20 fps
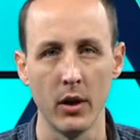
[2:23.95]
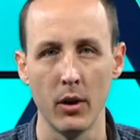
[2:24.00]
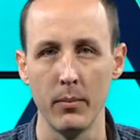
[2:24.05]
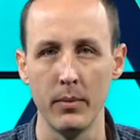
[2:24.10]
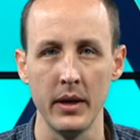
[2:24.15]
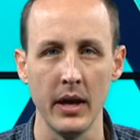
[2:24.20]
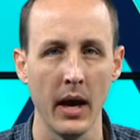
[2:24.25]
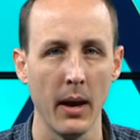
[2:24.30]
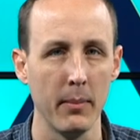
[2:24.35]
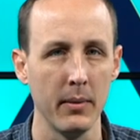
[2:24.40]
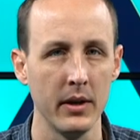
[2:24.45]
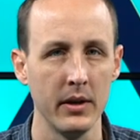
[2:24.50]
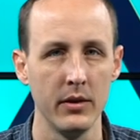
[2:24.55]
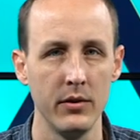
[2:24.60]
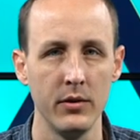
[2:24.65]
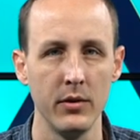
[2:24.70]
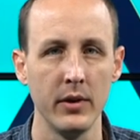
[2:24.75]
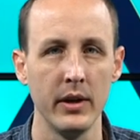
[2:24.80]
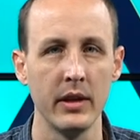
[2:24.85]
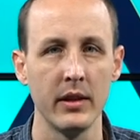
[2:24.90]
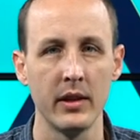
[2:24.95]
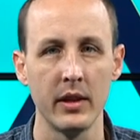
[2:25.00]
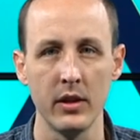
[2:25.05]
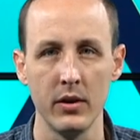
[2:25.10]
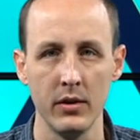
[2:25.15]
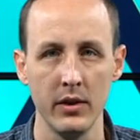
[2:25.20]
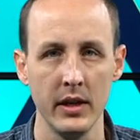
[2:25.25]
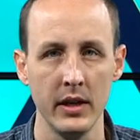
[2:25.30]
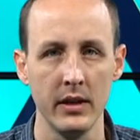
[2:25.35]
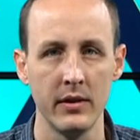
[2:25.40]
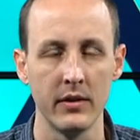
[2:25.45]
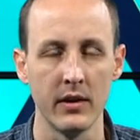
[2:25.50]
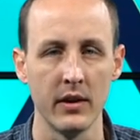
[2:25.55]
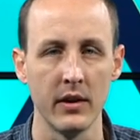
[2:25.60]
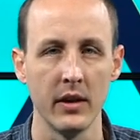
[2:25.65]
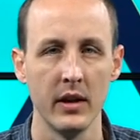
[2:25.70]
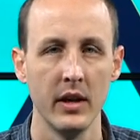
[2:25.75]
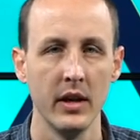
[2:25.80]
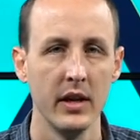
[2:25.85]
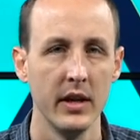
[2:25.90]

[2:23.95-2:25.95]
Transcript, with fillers: I'll be happy to do anything you need to,